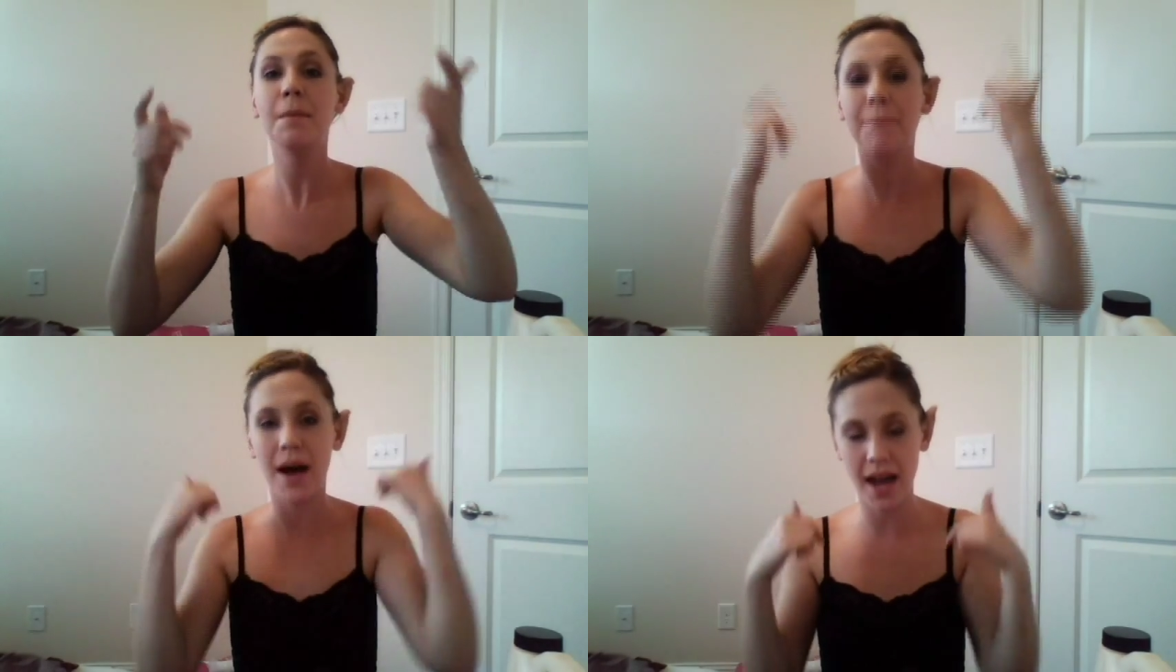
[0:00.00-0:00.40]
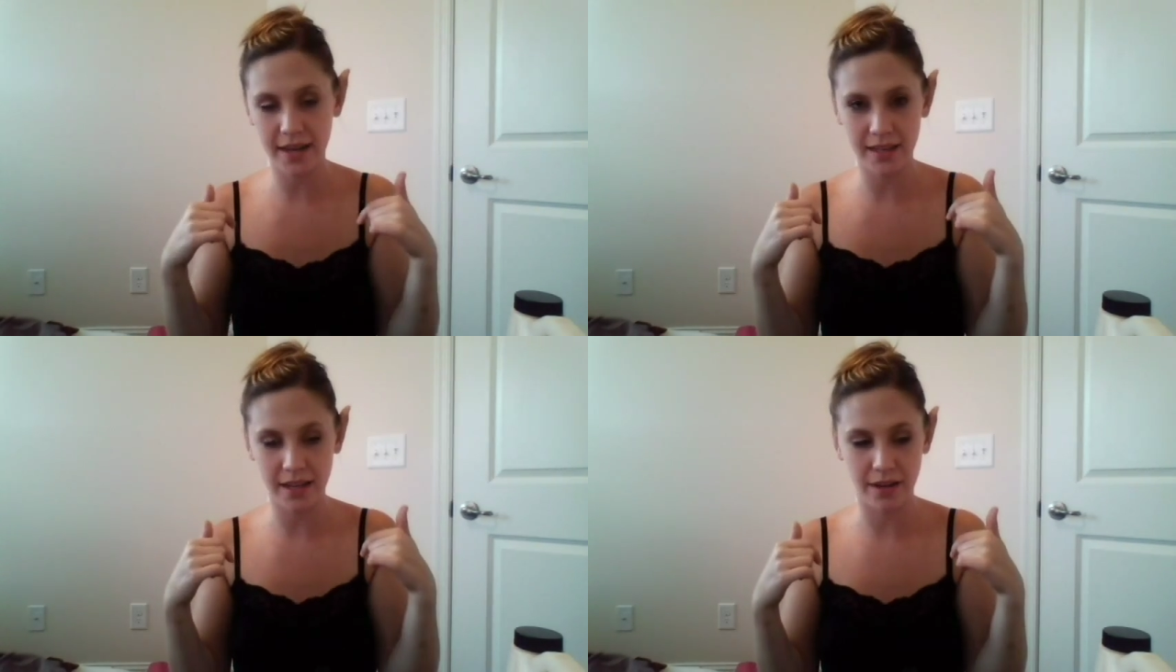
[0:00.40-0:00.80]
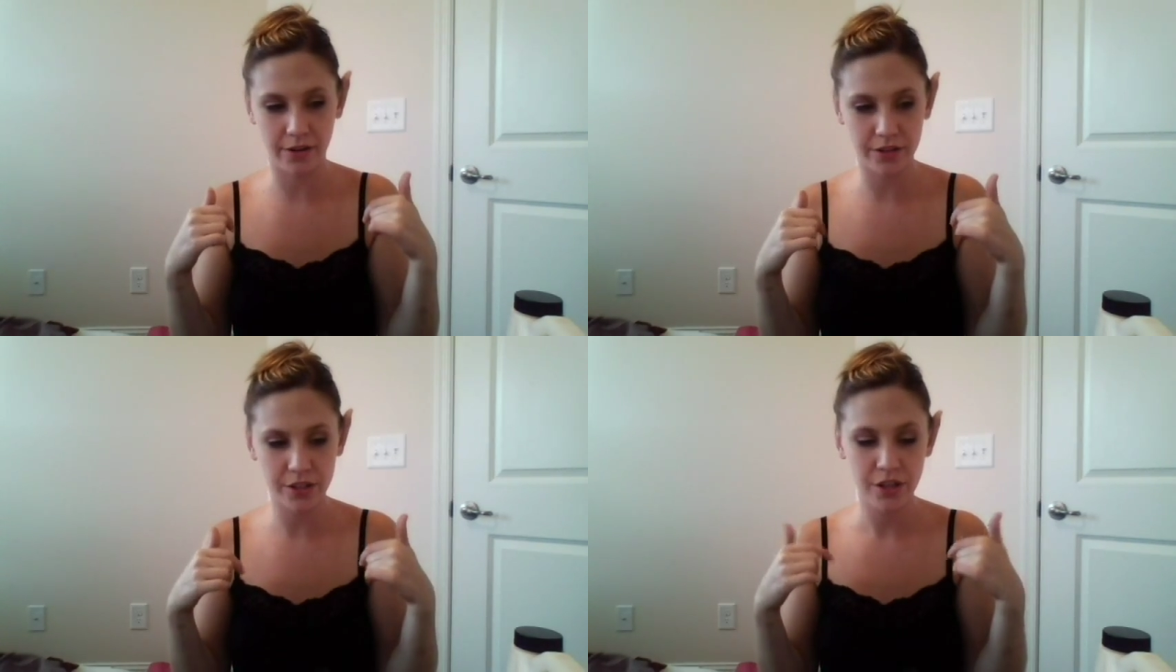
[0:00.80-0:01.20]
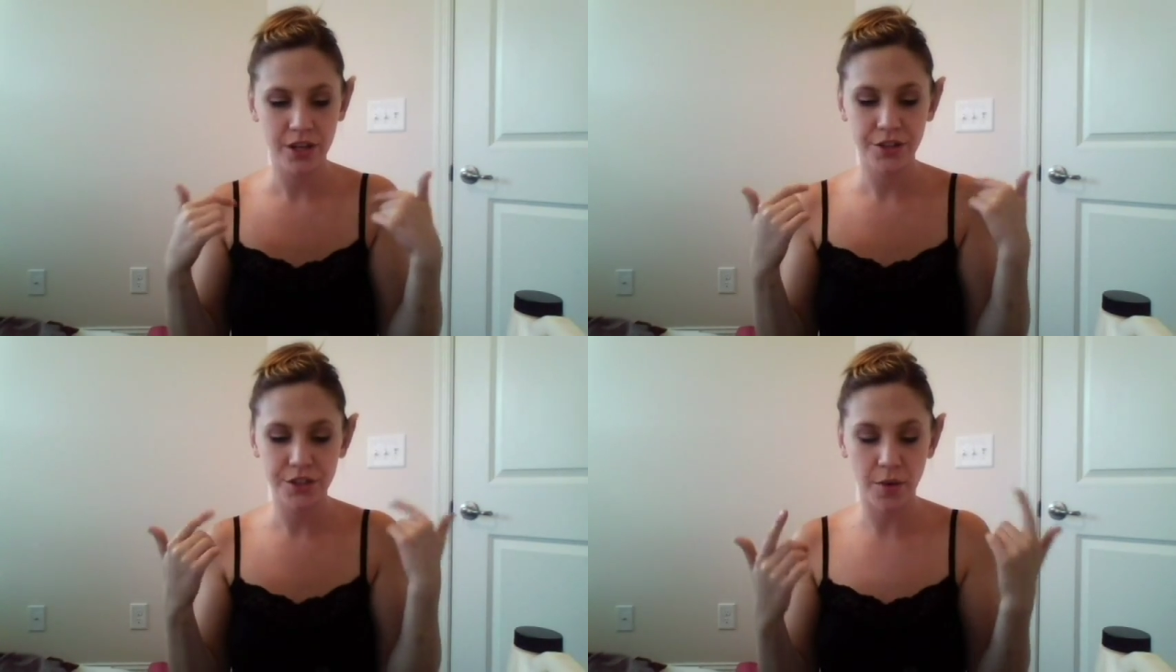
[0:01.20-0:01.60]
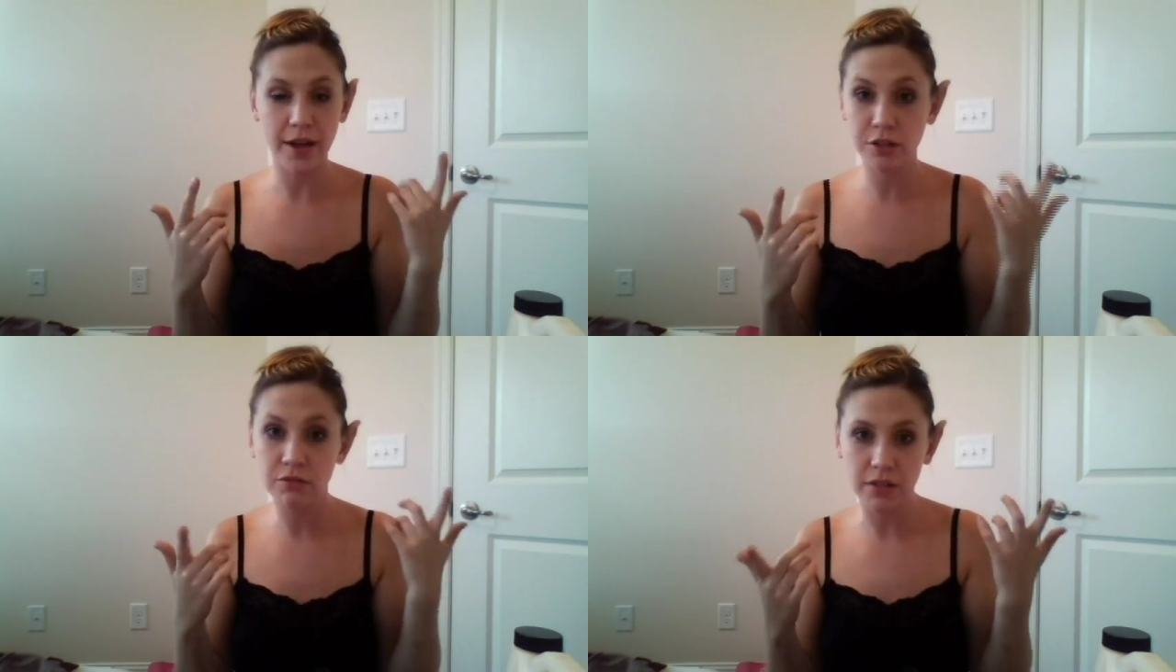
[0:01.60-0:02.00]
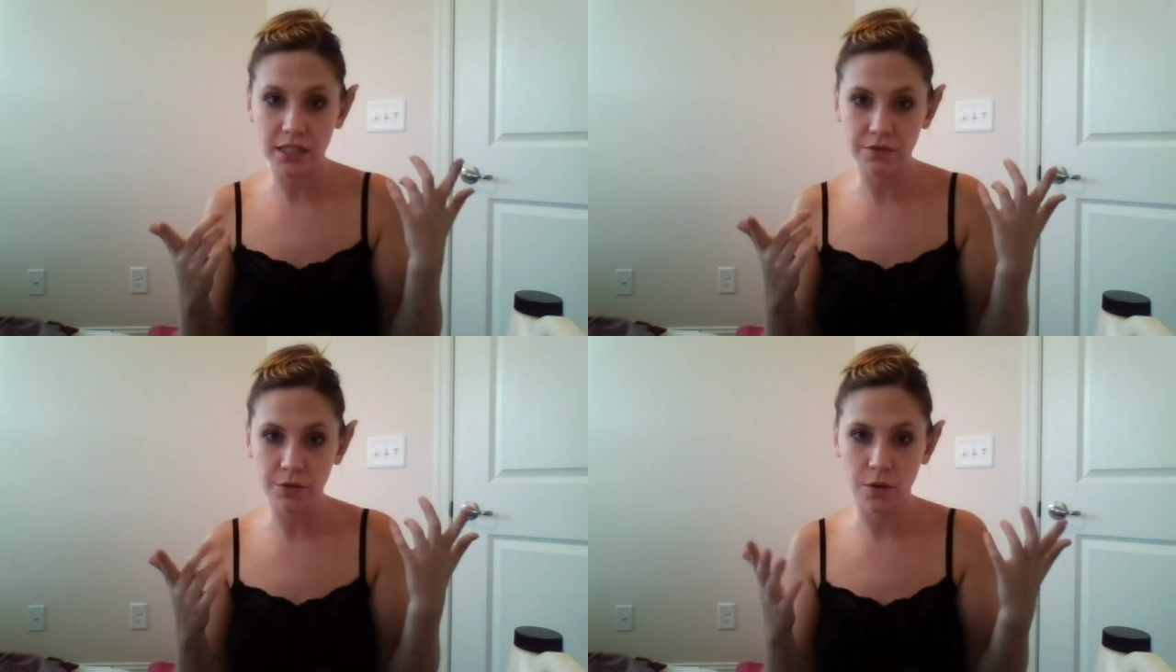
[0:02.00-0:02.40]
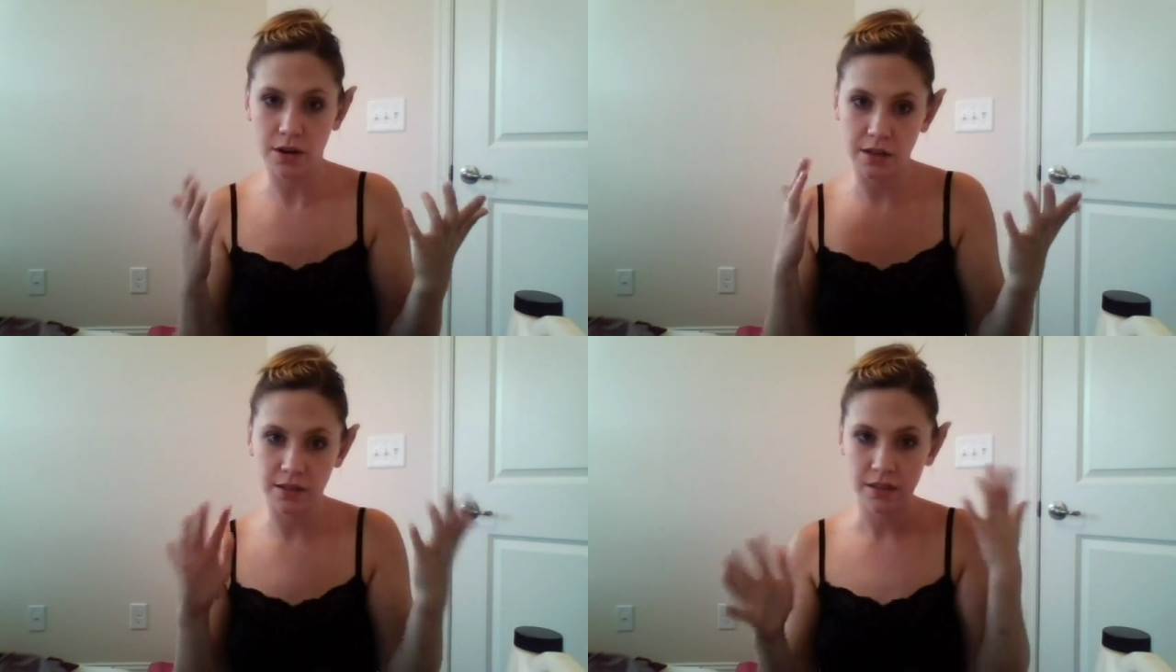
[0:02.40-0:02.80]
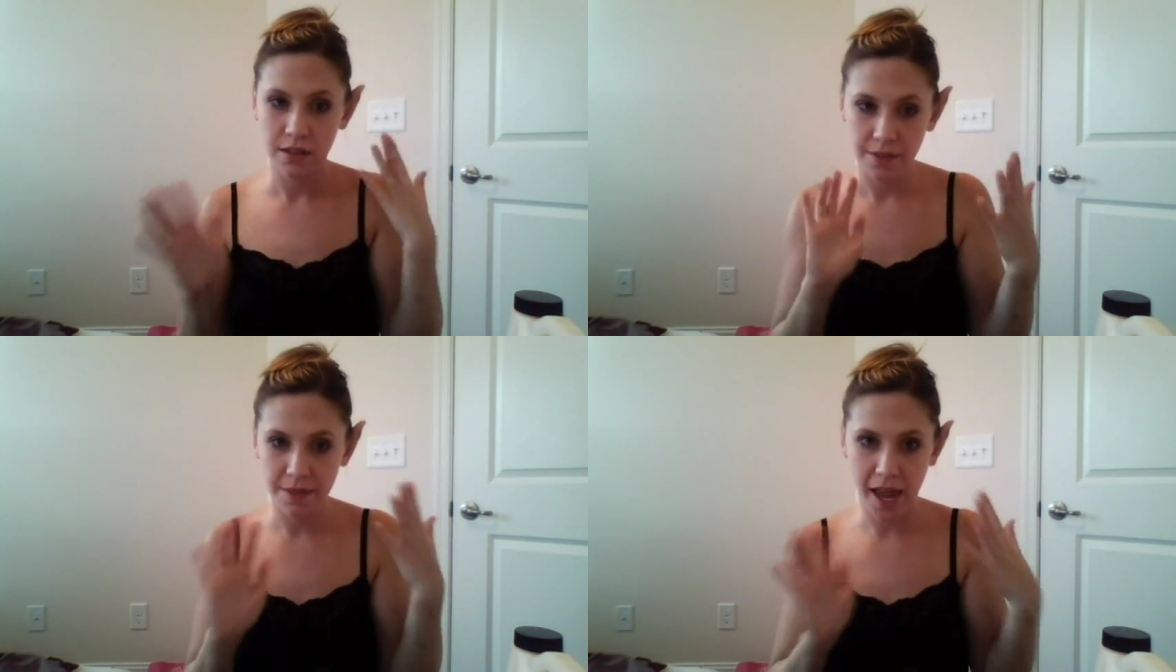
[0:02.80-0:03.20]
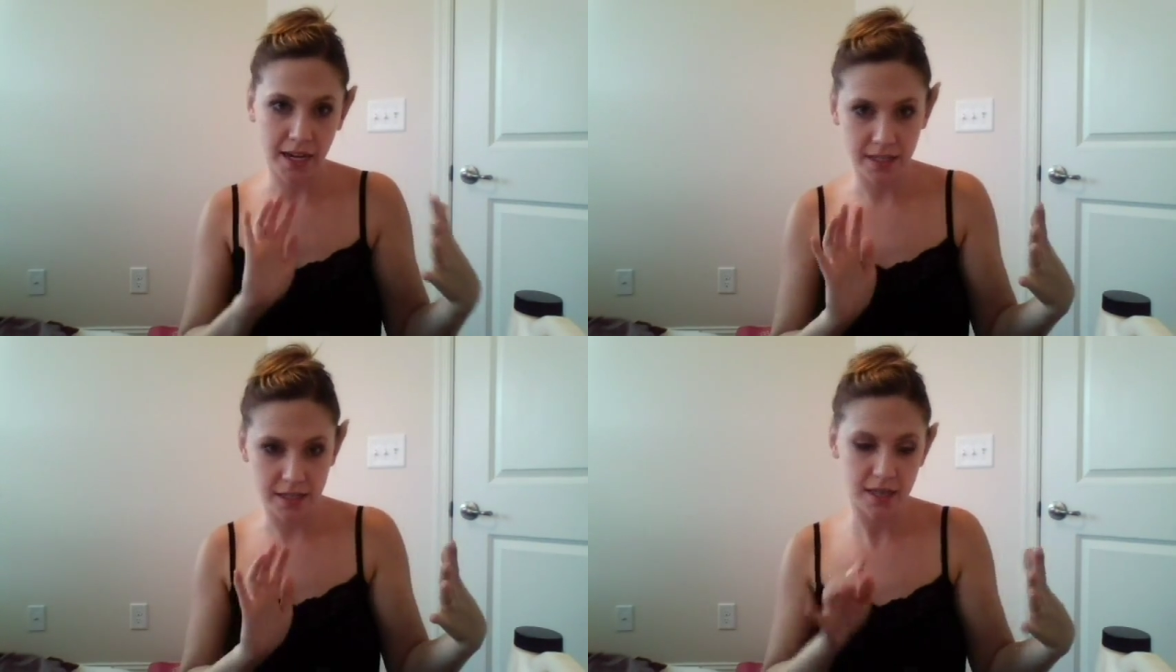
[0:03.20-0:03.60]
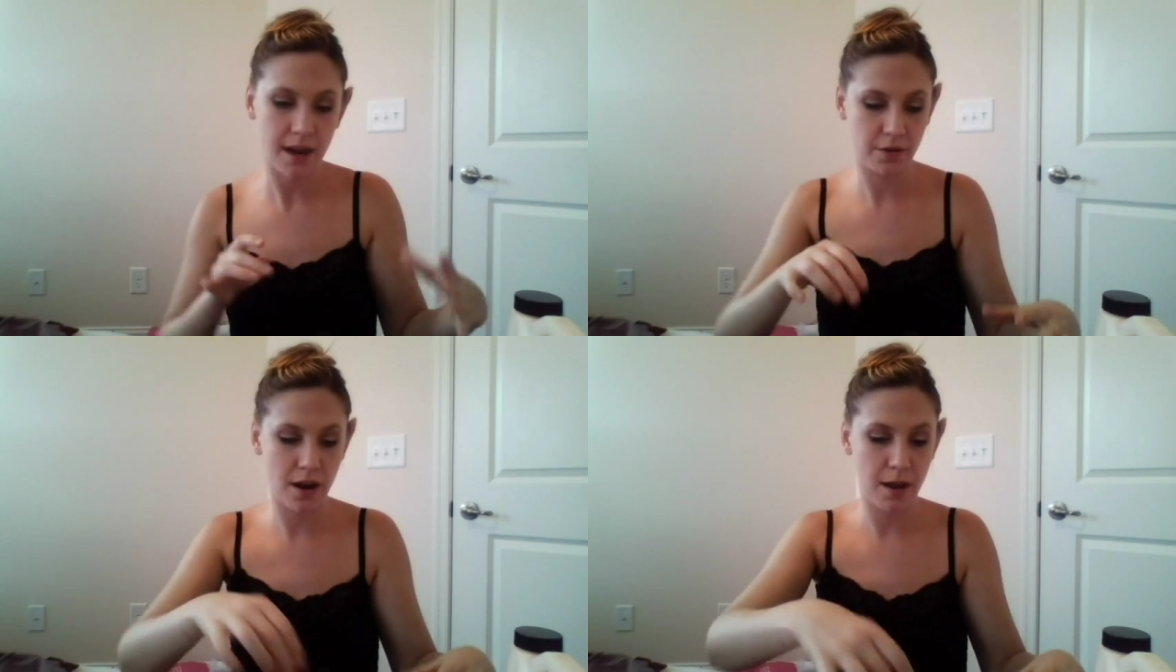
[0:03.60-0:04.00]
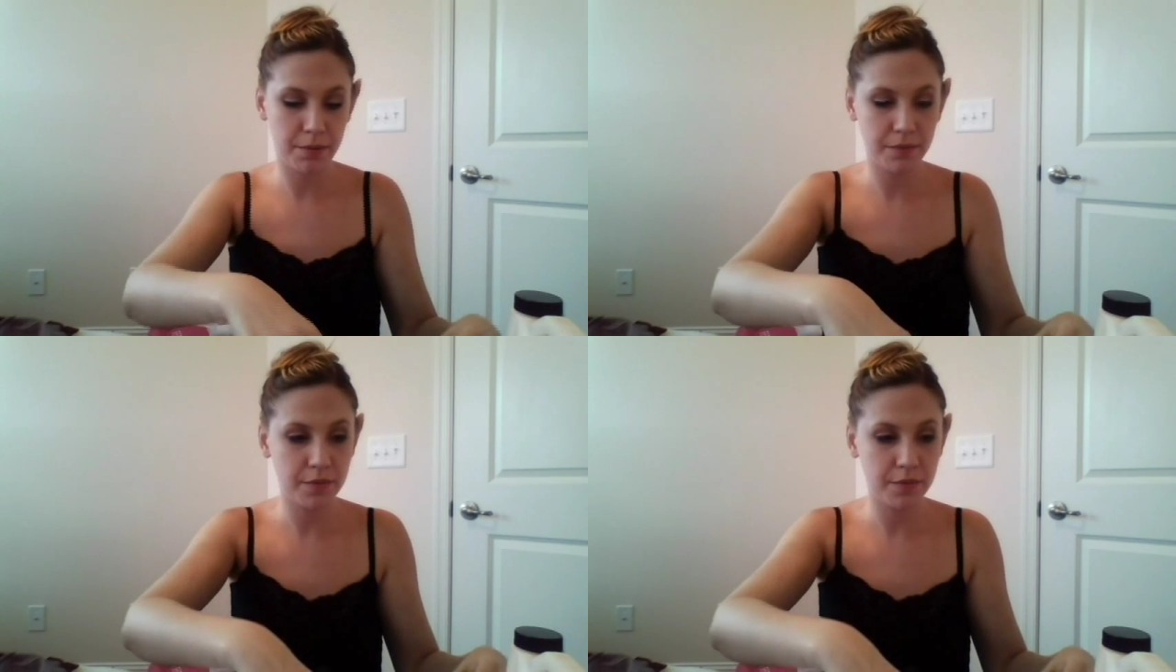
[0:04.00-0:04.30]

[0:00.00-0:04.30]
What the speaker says: behind the ears, so I couldn't really afford that easy cover up.